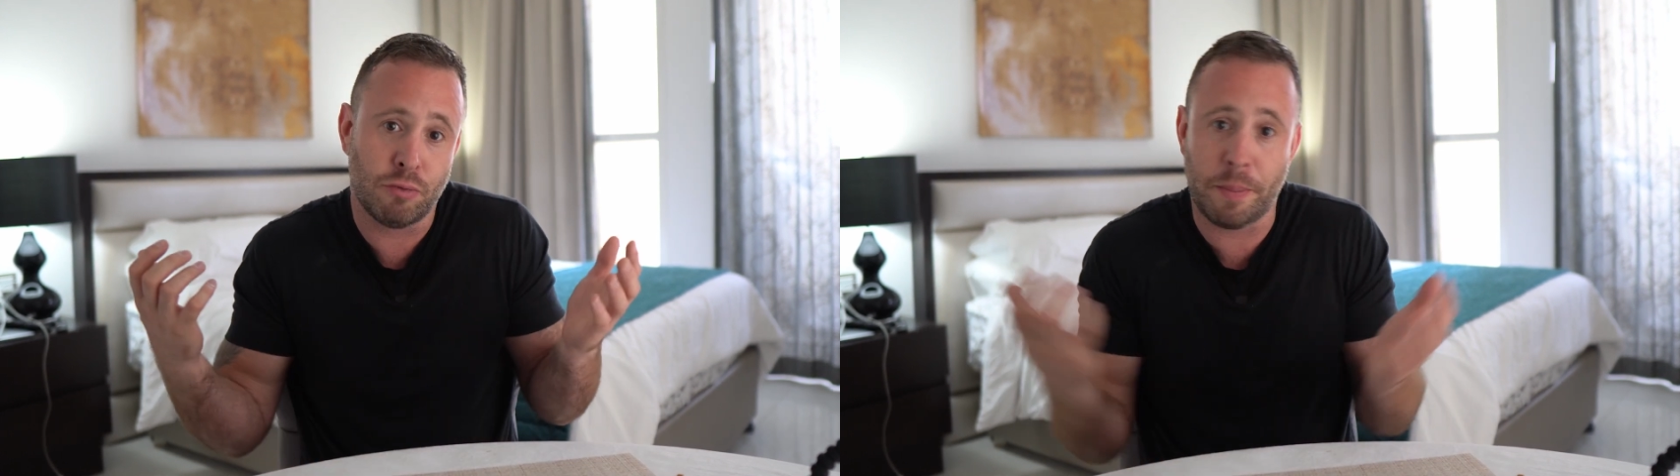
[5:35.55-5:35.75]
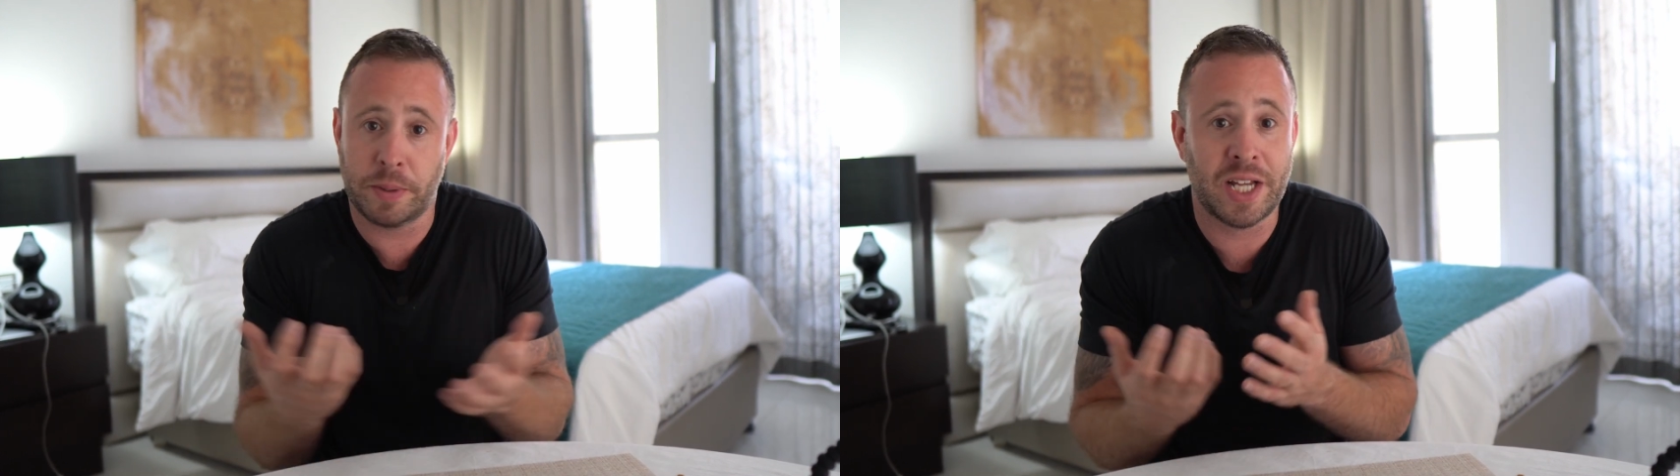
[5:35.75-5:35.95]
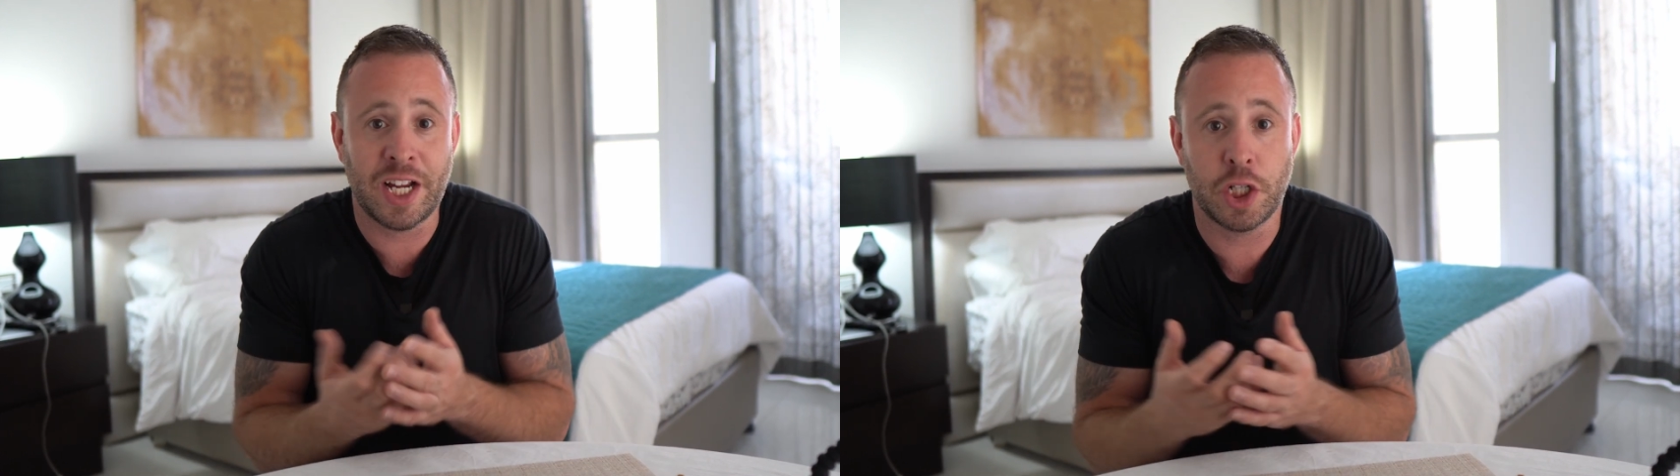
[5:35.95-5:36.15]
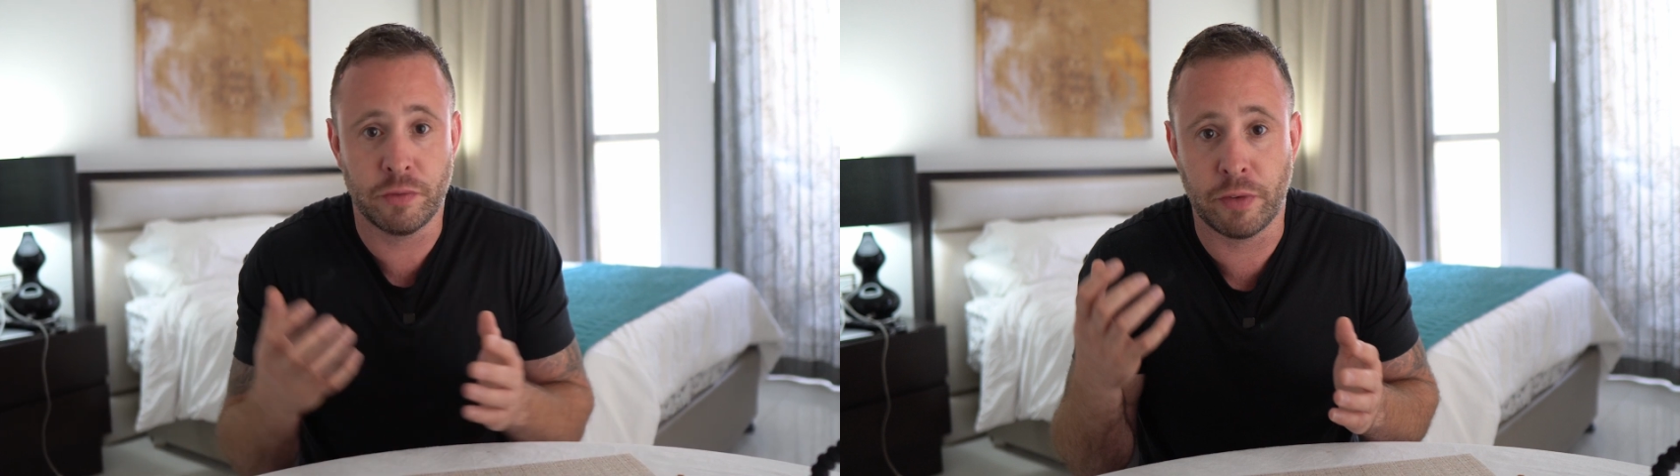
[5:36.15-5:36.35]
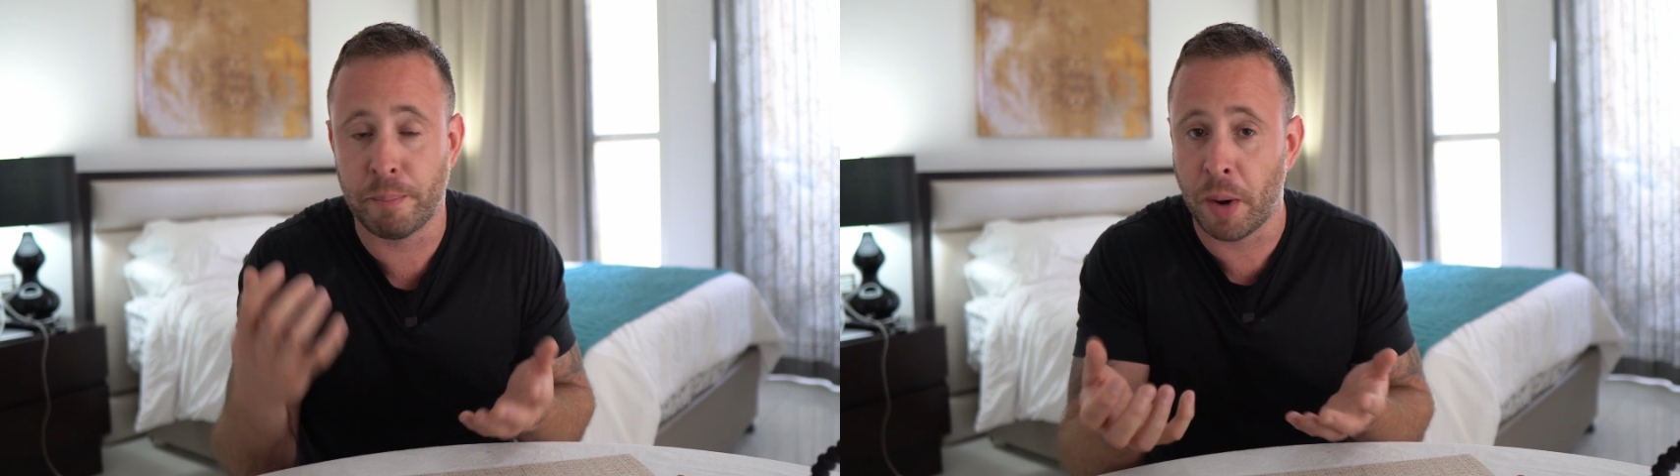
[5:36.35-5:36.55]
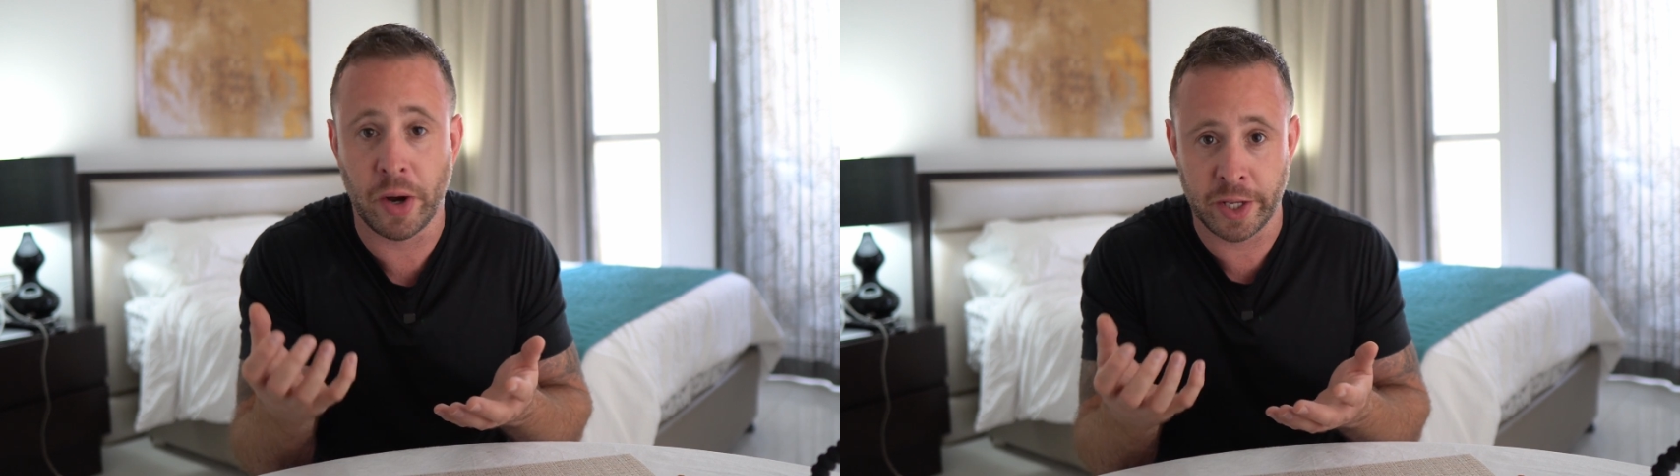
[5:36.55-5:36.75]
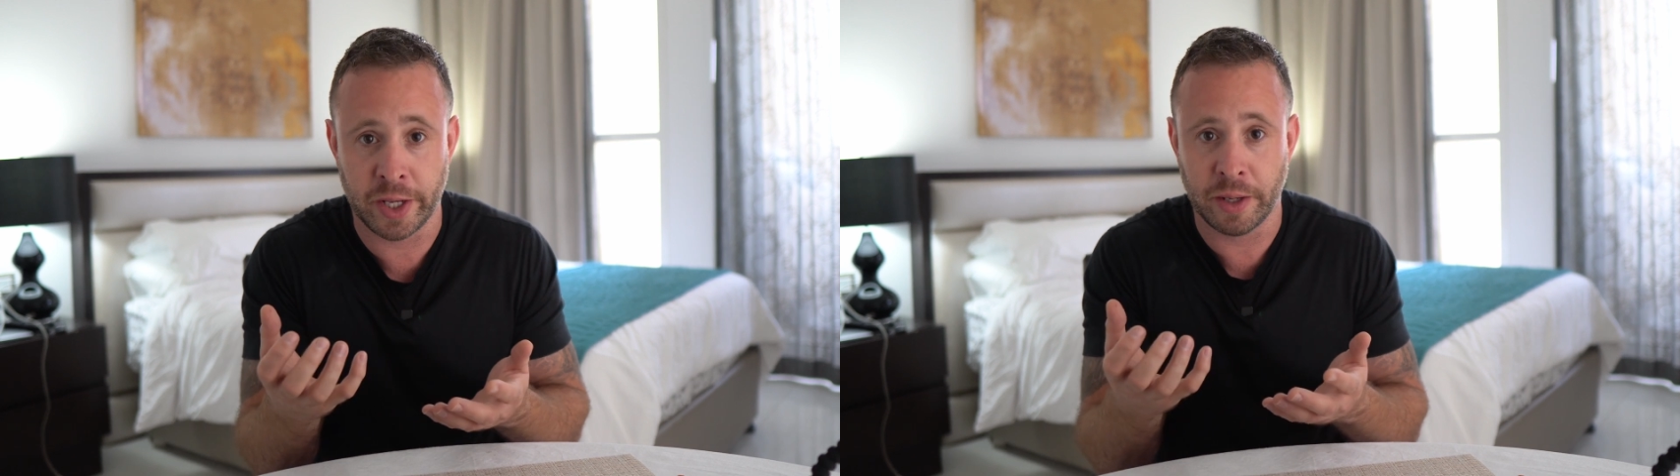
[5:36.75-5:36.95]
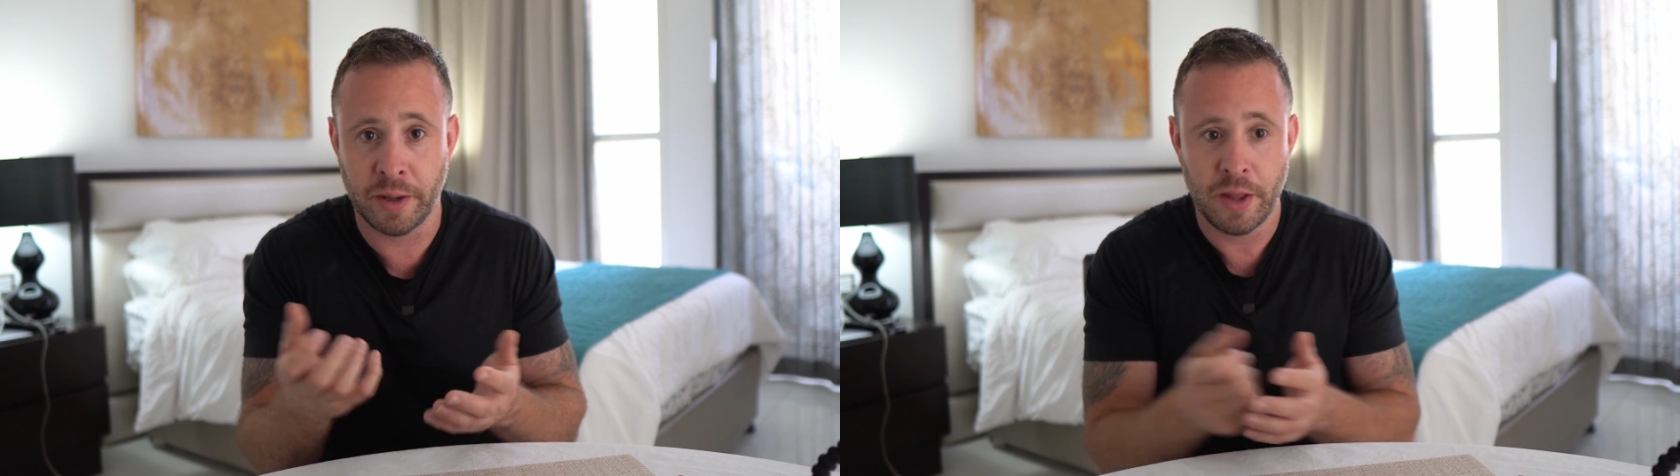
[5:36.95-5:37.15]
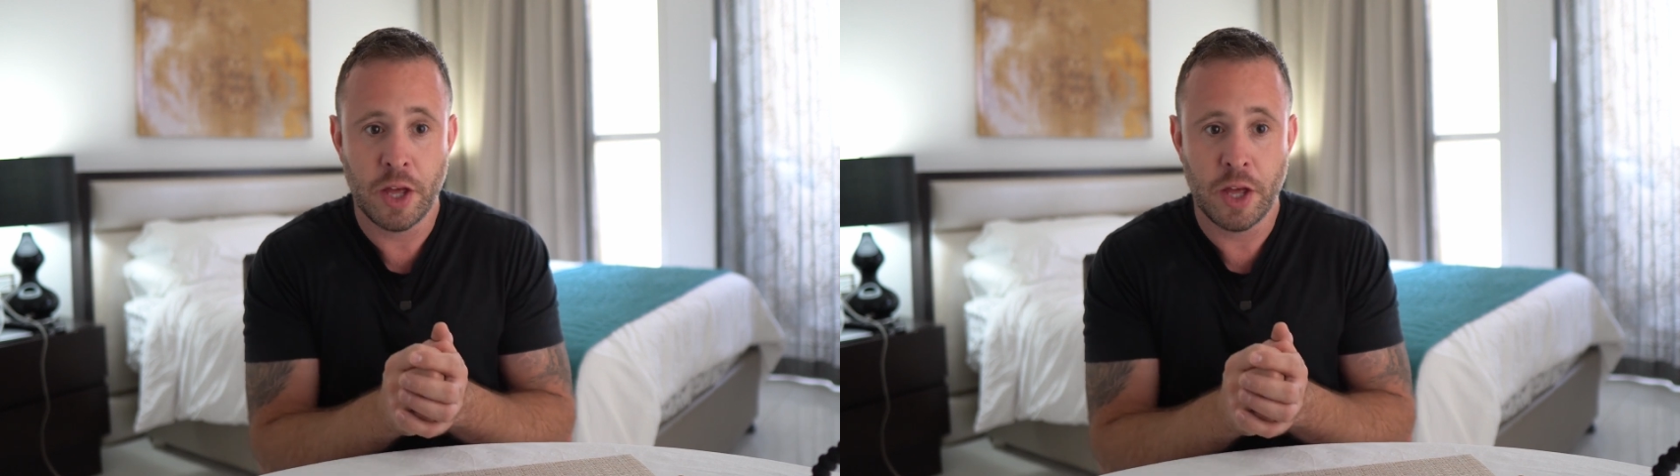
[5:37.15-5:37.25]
reputation for buying.